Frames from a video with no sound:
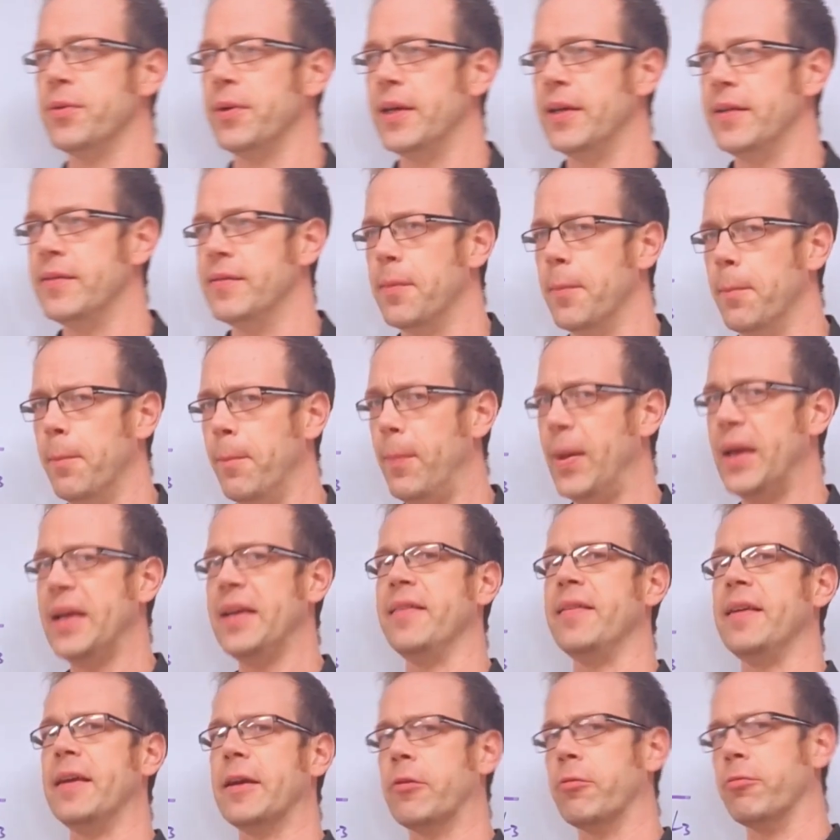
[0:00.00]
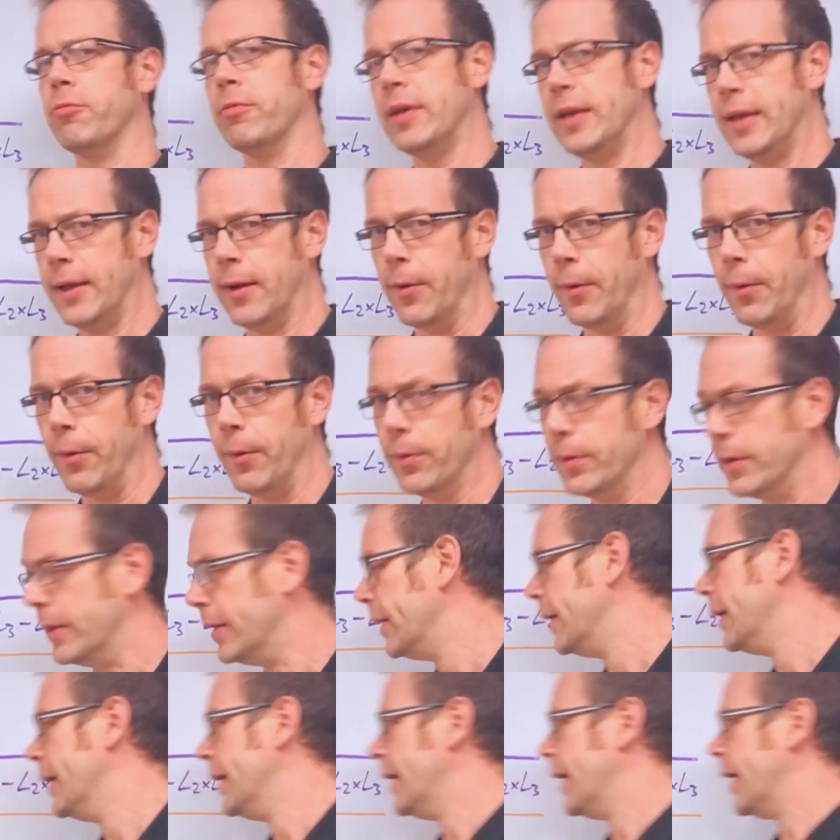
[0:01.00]
it as basic recall.
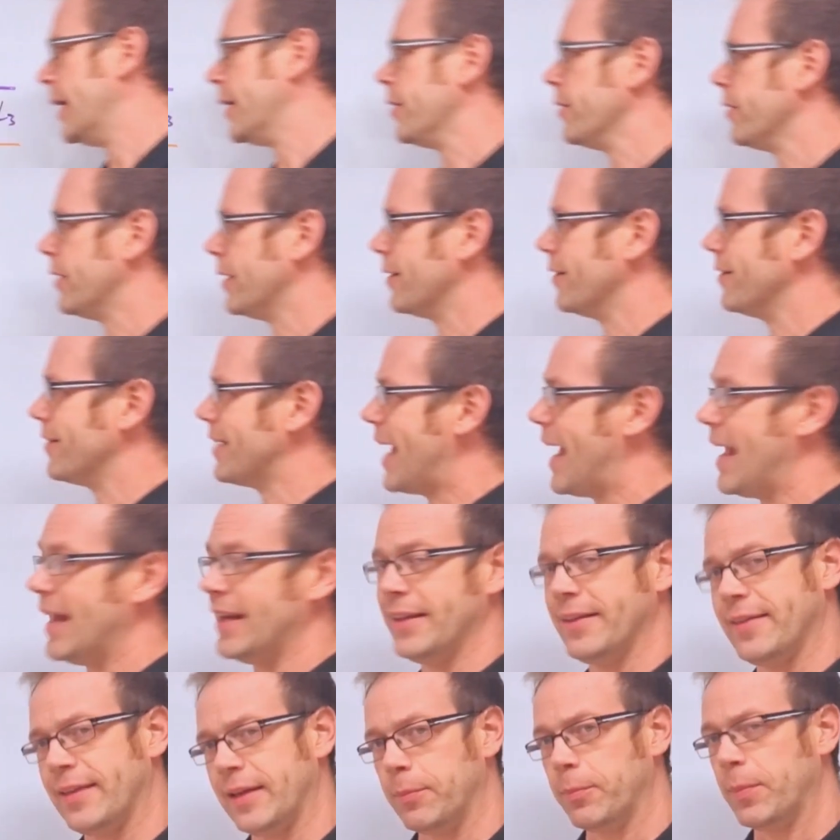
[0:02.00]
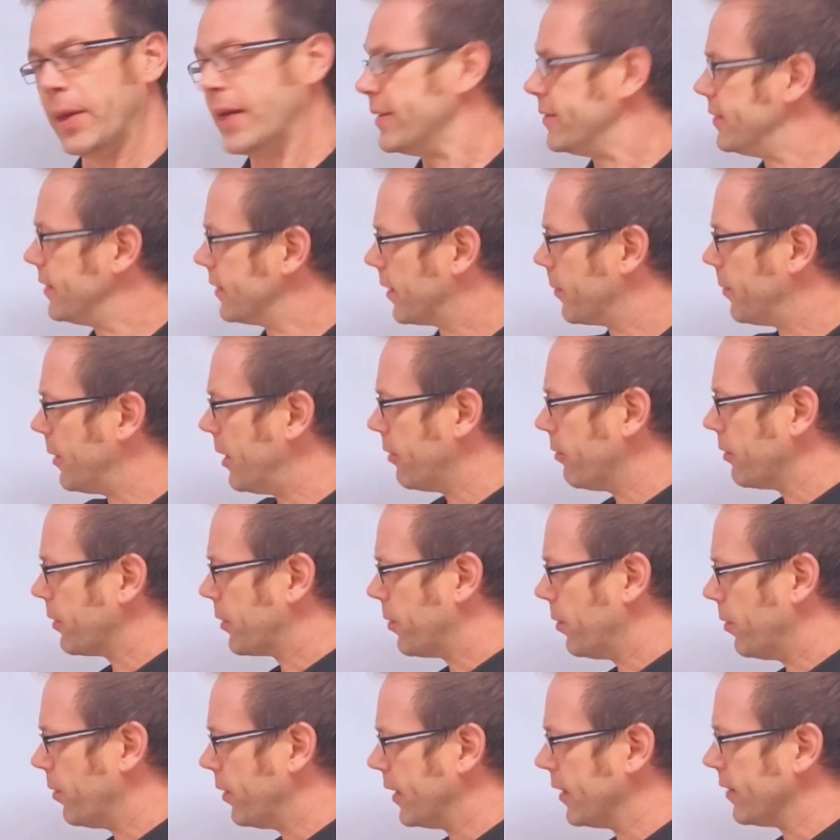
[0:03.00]
I don't think there's anything basic about
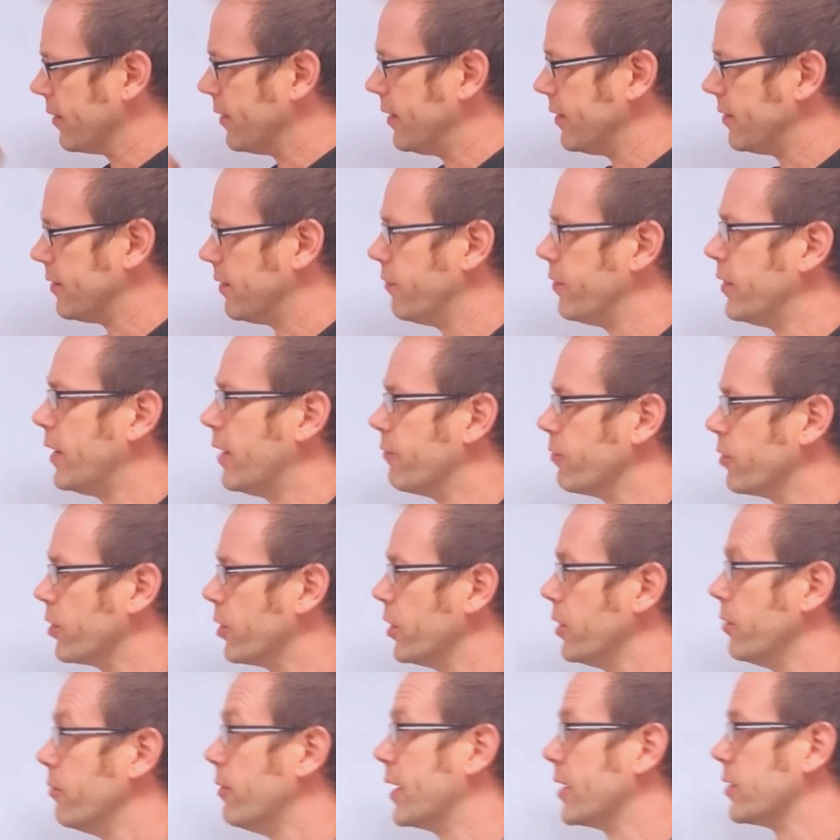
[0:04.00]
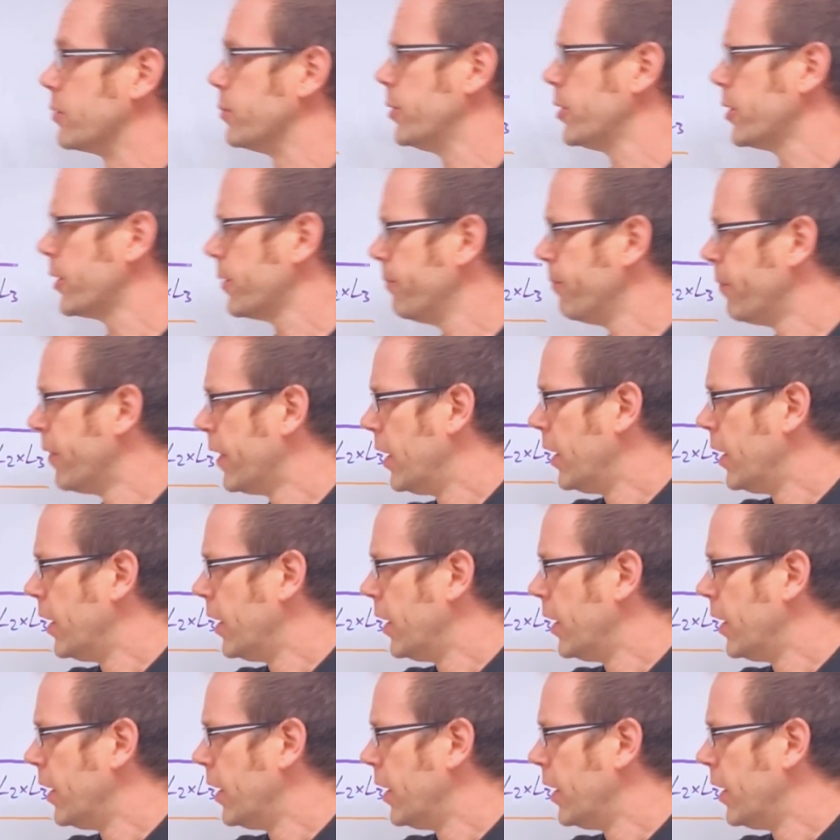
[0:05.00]
recalling this if you haven't got your regs book.